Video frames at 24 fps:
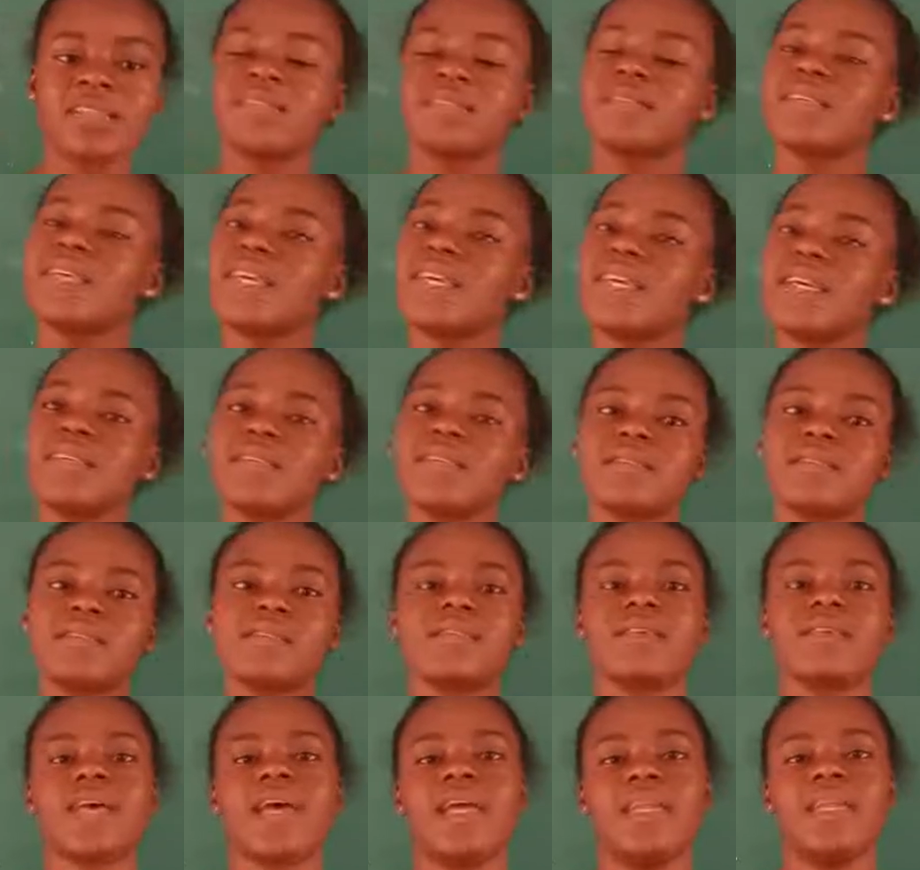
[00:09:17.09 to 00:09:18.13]

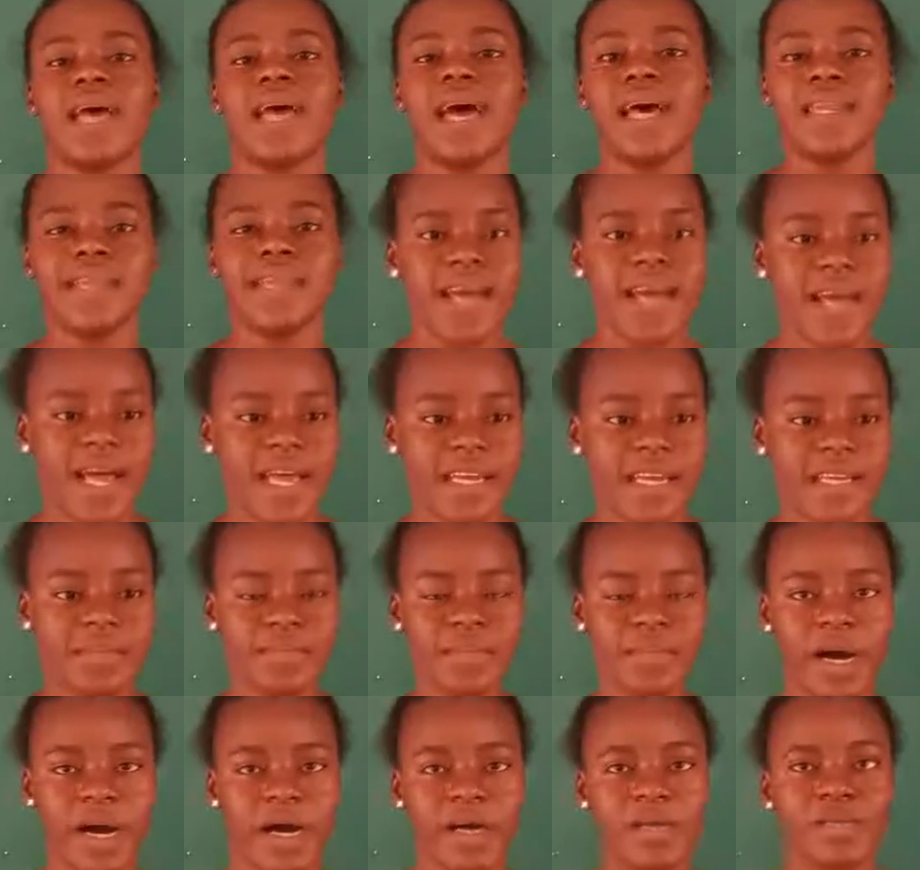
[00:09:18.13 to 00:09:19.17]
seeds, and other
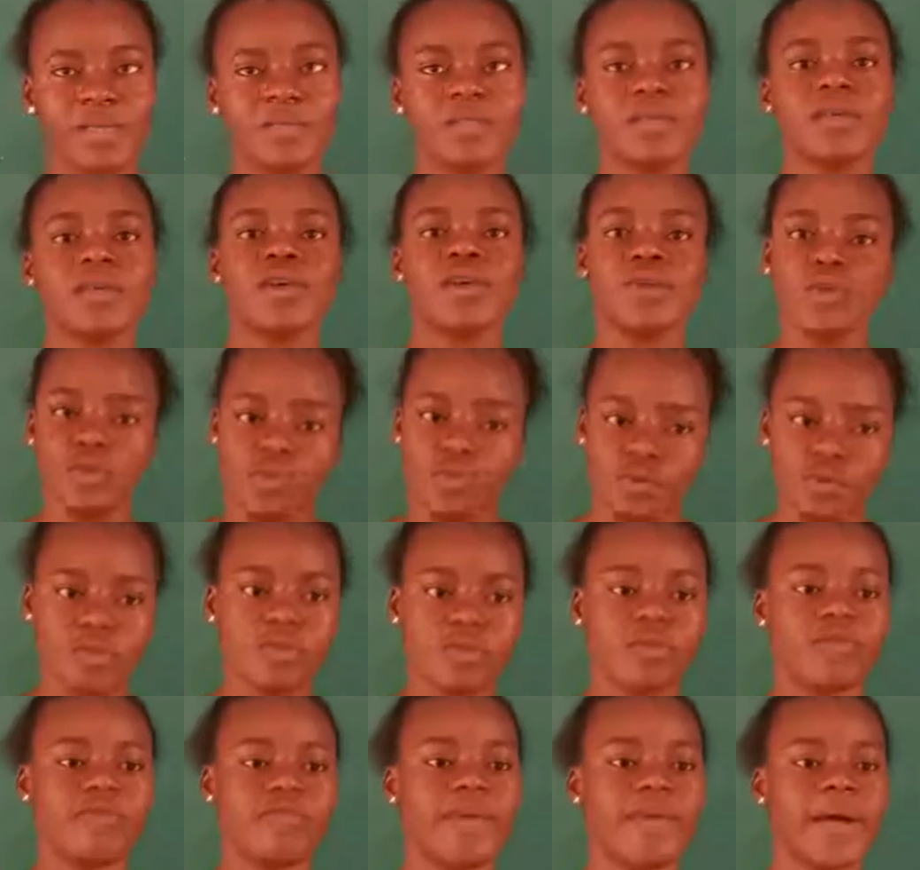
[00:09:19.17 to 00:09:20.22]
animals to
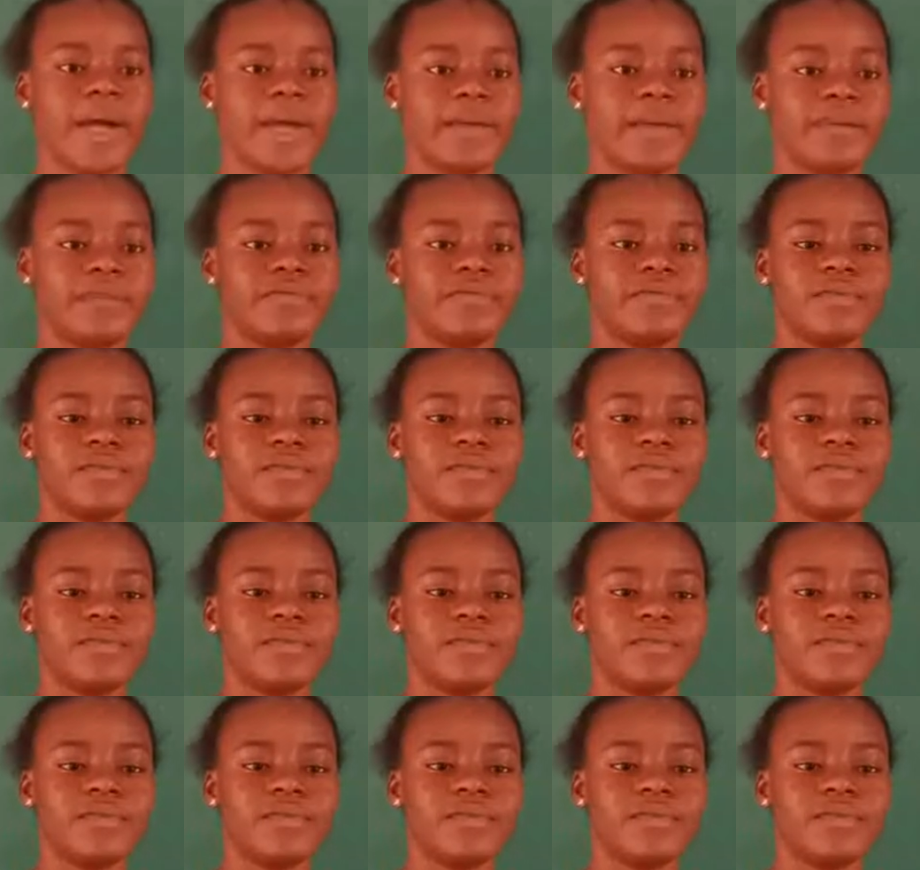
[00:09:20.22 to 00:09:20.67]
survive.